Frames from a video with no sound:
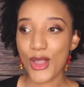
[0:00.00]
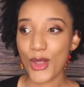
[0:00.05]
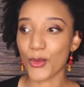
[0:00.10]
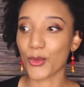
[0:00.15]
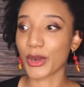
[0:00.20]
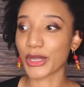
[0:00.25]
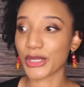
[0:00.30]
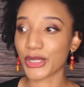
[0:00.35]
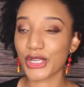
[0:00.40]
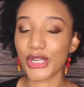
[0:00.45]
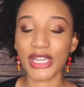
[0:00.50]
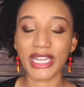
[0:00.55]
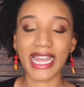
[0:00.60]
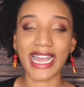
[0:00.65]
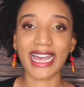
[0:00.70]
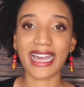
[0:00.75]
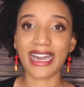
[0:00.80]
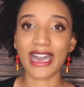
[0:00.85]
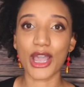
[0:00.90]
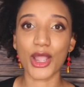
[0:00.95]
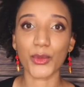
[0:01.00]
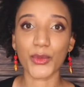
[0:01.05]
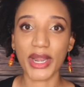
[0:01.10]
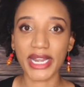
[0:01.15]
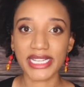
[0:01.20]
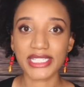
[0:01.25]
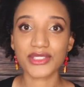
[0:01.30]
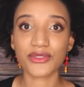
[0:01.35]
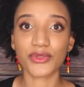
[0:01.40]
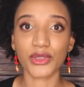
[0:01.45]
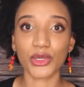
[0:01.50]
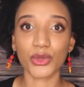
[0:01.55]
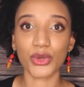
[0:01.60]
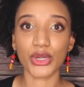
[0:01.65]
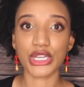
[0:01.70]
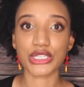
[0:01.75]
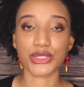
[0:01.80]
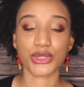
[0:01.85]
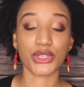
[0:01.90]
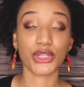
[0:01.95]
where you're going to run into
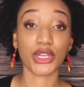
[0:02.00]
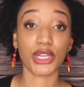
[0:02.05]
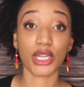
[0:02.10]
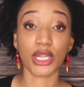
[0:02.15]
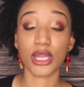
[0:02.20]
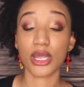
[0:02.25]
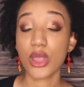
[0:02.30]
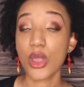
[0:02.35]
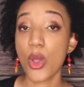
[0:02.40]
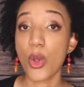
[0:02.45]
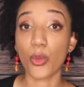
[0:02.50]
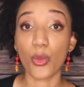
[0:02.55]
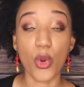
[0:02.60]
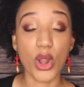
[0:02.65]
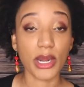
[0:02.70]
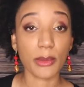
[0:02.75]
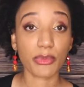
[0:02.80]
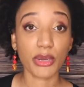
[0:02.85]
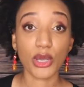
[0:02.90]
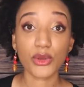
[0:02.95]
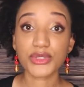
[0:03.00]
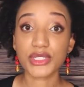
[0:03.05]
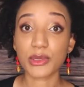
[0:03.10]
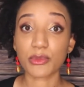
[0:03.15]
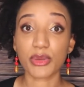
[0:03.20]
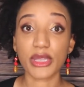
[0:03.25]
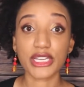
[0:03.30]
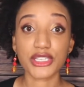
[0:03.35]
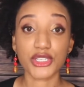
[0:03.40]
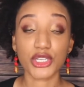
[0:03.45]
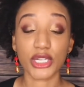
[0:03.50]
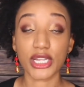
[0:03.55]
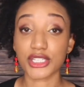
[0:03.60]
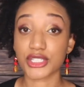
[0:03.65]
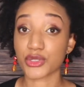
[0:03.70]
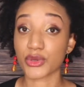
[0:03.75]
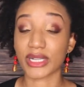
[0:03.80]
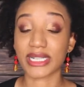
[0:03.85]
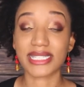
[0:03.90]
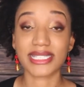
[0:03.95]
viewers, or you're going to want to post a picture
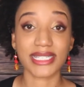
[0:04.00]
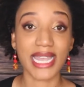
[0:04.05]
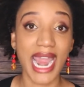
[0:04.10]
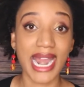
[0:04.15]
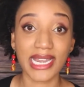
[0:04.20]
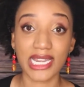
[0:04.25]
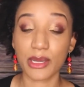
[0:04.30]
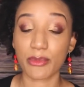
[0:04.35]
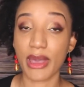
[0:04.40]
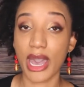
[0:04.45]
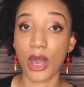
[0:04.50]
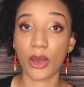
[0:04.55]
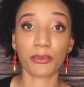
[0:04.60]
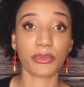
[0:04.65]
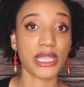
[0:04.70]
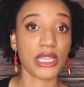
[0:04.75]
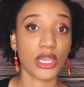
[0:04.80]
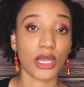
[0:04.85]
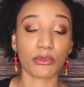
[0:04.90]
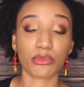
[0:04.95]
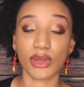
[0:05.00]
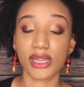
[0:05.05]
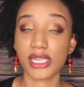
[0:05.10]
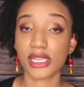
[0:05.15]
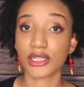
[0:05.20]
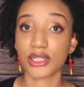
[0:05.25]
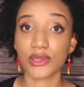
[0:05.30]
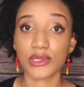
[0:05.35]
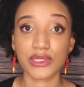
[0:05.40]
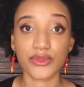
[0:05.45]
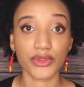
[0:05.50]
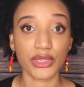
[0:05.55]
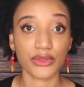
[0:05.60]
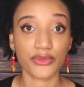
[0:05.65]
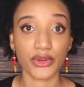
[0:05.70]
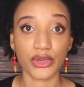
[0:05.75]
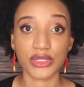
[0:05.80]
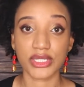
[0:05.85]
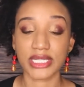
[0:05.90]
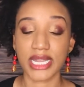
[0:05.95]
because you're excited about being on breaking news for the
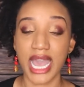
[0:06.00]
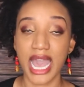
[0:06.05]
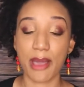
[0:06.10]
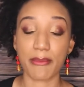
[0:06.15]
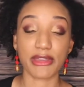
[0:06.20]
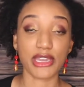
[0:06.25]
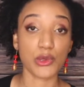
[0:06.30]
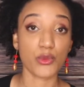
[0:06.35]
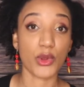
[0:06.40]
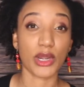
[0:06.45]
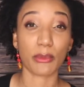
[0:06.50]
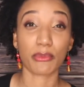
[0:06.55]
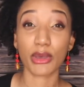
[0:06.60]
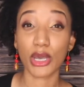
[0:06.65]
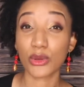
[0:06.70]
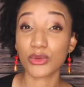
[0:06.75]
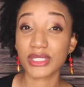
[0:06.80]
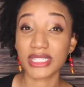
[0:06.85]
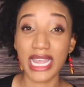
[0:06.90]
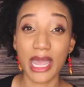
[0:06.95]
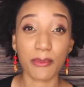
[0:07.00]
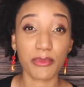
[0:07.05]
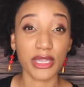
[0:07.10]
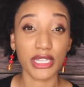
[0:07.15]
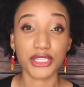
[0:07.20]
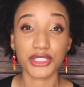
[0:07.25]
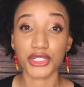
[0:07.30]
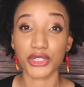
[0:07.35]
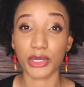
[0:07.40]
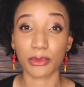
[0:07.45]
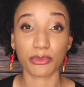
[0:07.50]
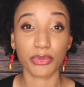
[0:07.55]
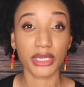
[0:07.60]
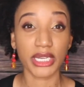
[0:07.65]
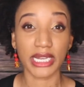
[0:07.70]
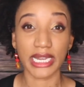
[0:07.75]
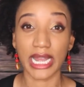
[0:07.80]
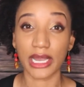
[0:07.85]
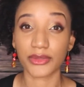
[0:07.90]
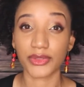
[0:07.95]
first time and you want to post that picture and put
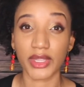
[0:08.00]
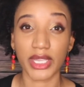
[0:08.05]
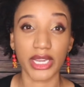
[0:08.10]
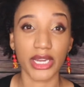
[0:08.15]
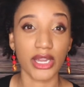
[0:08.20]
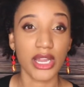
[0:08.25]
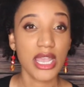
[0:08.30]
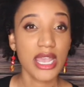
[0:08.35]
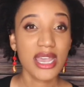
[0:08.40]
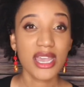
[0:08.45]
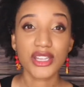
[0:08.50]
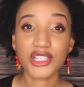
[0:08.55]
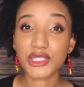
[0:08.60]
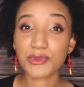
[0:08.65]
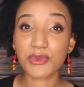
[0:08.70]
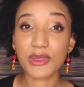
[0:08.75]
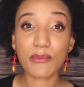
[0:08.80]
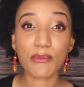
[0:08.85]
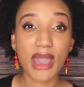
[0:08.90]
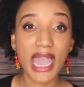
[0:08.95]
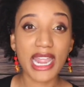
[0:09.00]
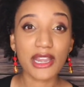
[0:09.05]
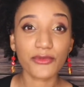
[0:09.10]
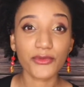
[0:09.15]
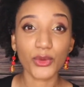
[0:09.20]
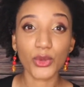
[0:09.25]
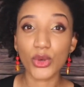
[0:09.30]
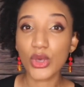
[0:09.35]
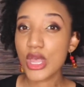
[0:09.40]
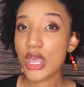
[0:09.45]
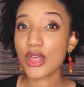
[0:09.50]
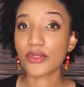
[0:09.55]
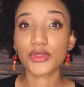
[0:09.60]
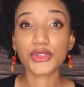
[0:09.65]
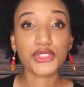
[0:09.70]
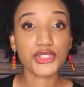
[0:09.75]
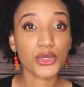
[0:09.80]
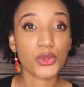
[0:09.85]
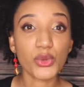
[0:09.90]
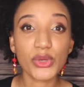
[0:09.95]
it out there. Just be mindful. The
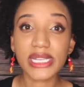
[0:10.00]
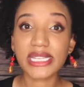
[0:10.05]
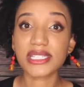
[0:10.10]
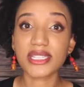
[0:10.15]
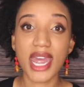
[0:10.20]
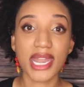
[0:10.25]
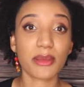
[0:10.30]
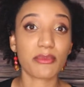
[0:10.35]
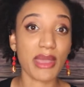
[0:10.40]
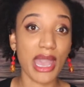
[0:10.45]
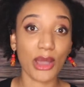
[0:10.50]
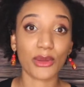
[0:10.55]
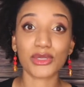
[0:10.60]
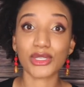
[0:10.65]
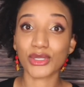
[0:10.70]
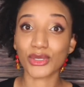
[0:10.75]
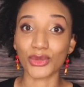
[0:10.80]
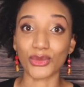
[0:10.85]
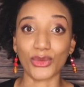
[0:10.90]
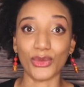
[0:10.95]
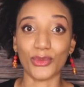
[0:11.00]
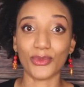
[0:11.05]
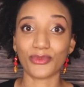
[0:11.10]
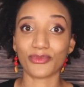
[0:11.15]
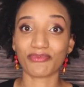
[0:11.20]
story is not about you.